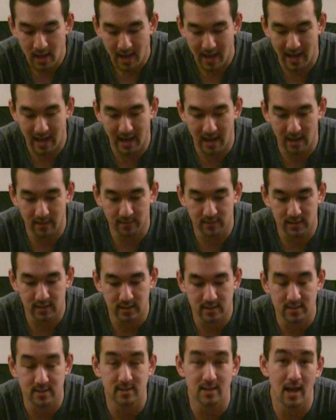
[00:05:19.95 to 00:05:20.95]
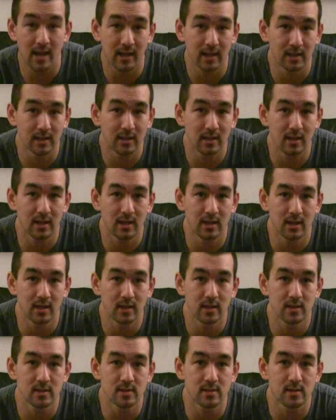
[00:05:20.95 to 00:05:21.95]
And the second
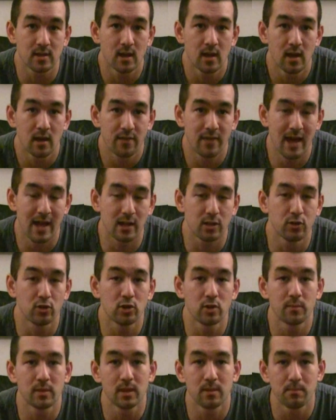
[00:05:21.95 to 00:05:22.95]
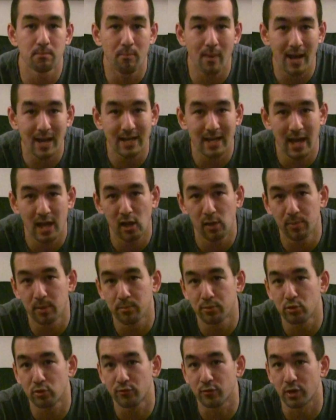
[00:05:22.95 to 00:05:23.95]
is that glutamine might help
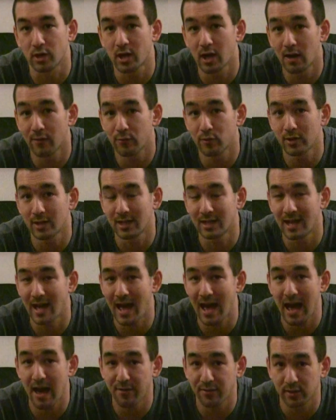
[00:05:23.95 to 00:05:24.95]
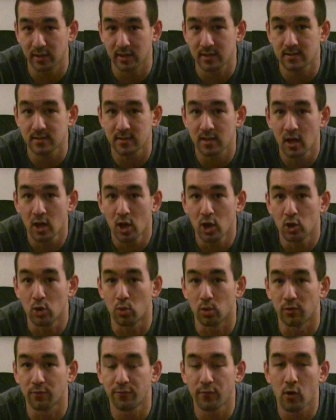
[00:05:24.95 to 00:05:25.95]
improve recovery in athletes
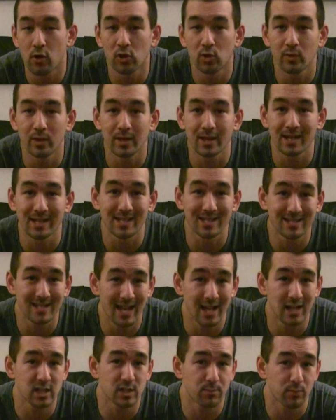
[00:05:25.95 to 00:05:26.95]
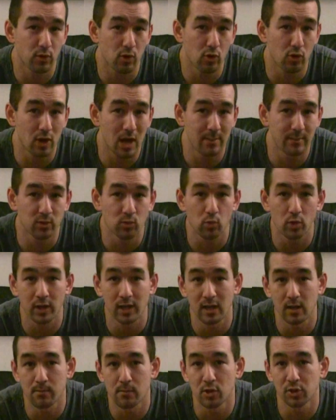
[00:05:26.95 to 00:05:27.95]
who are following an intense program and
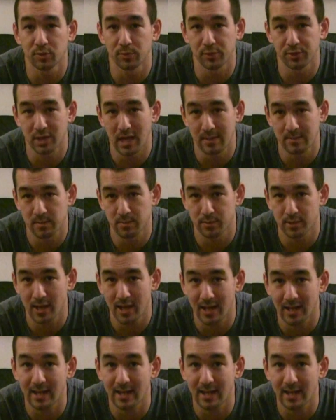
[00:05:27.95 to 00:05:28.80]
working out multiple times per day.